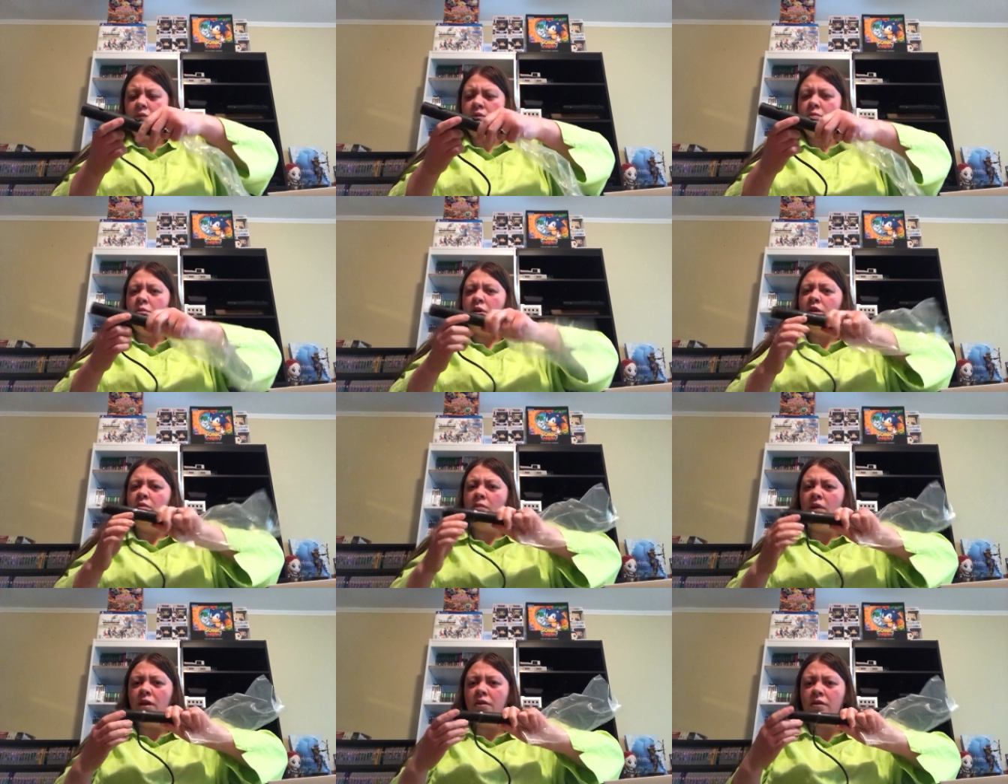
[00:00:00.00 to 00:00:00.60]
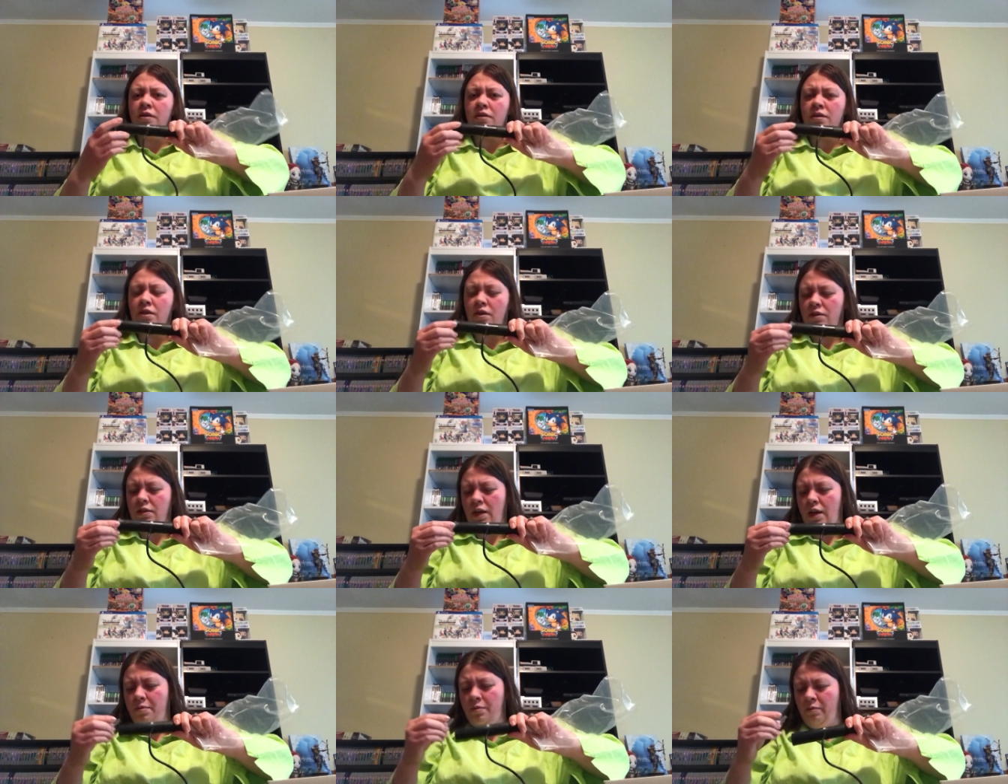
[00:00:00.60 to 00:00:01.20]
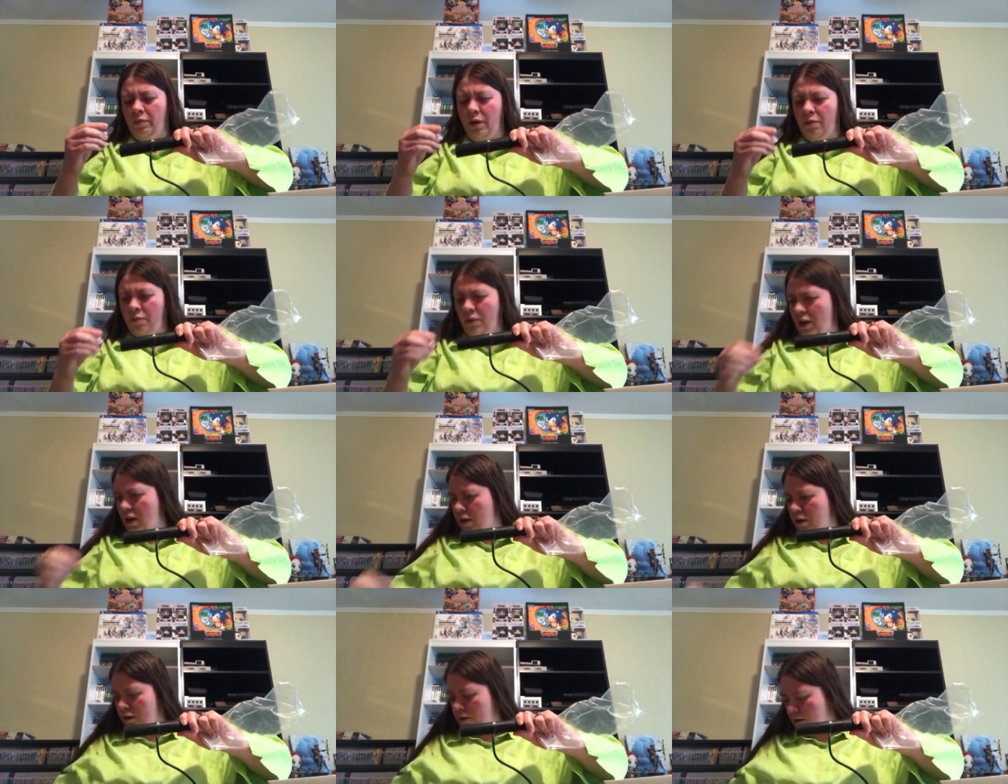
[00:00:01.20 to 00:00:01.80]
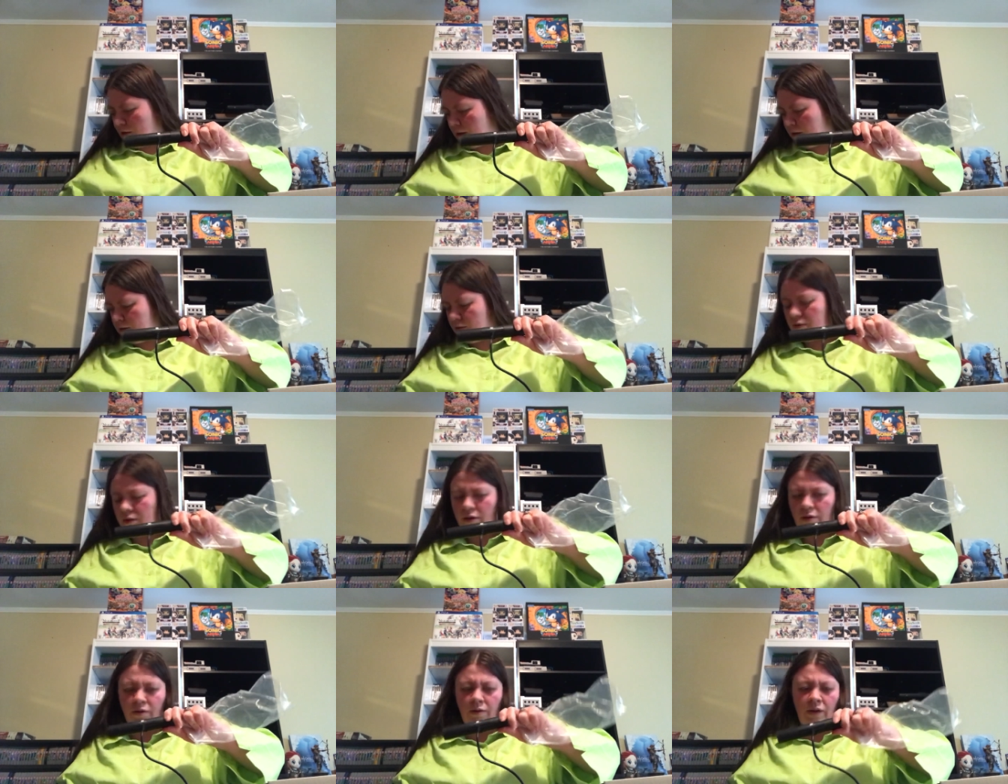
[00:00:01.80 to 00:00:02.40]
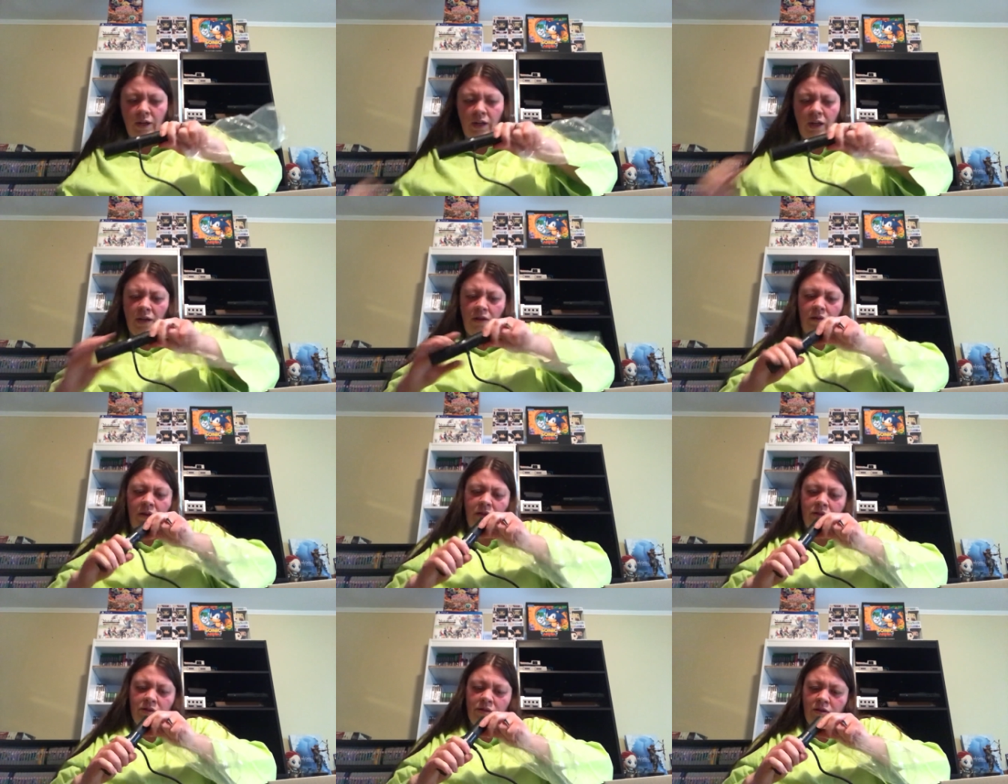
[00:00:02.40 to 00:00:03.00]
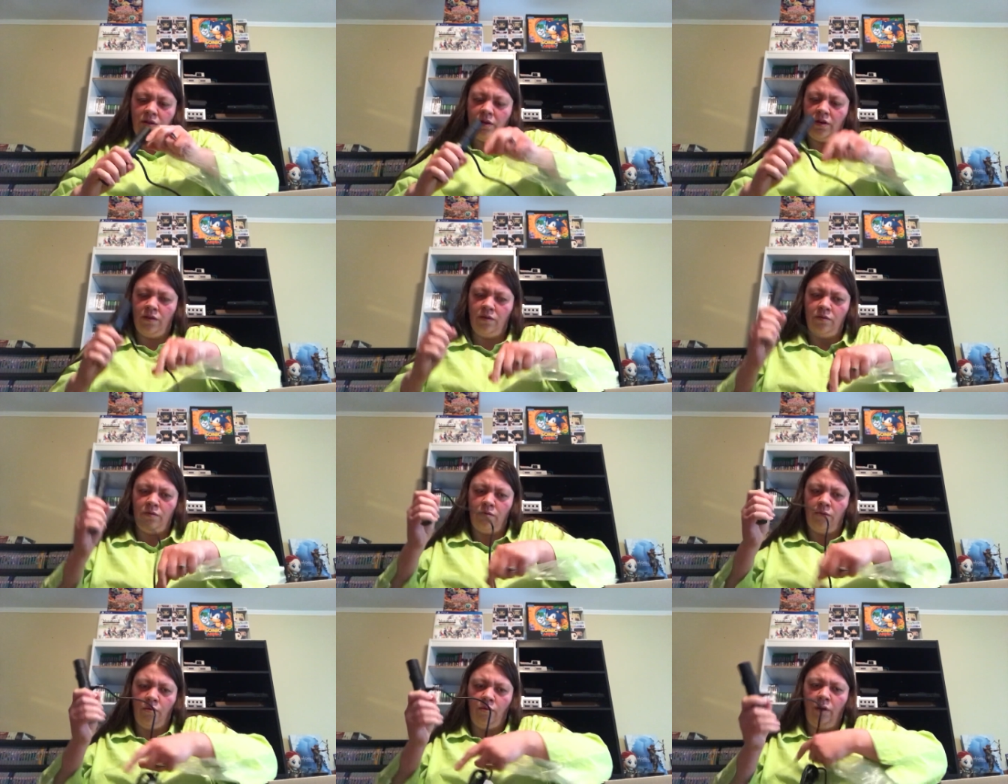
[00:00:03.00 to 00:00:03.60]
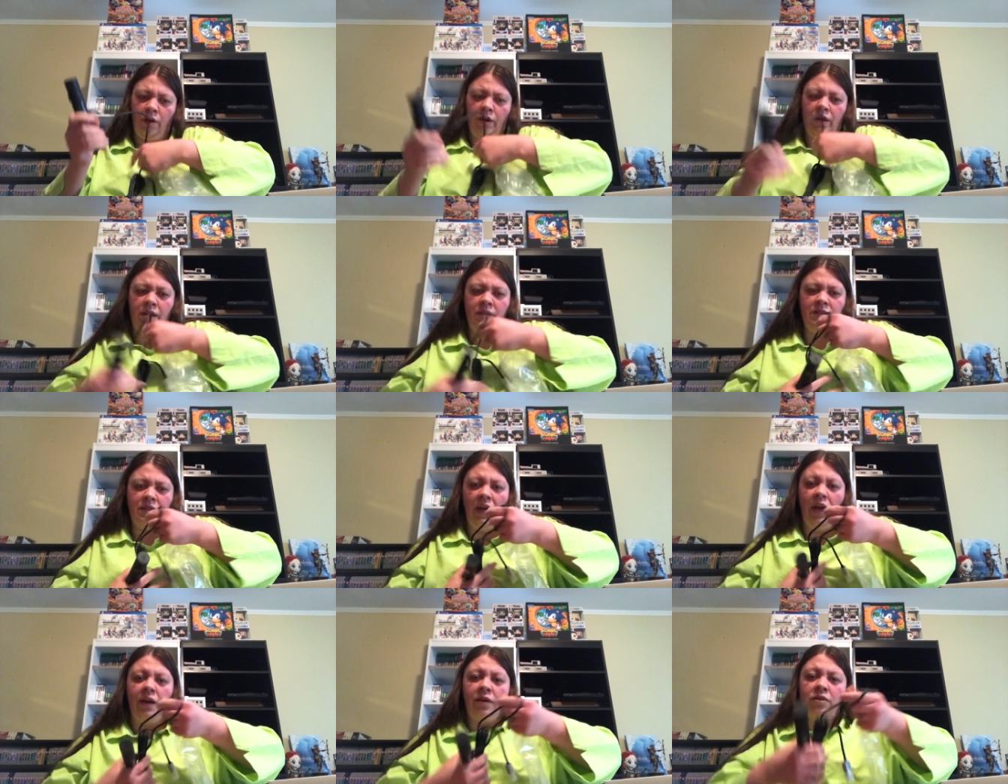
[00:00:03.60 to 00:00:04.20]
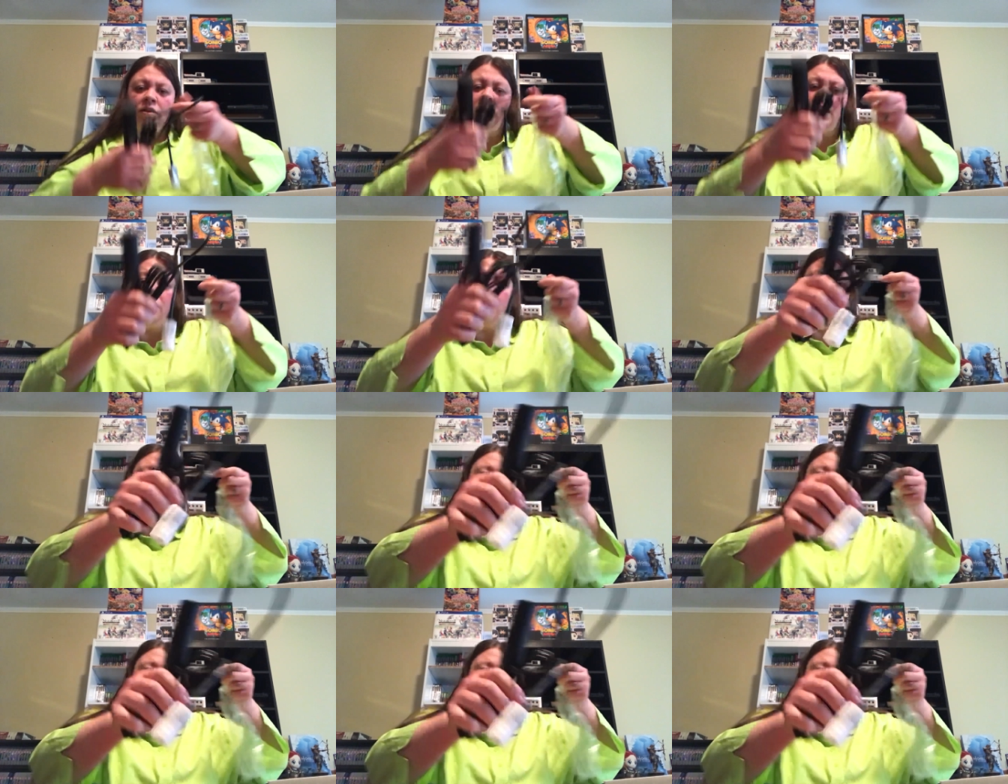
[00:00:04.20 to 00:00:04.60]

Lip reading: if I'm gonna mount this on top of my monitor, I don't know how that's gonna work exactly.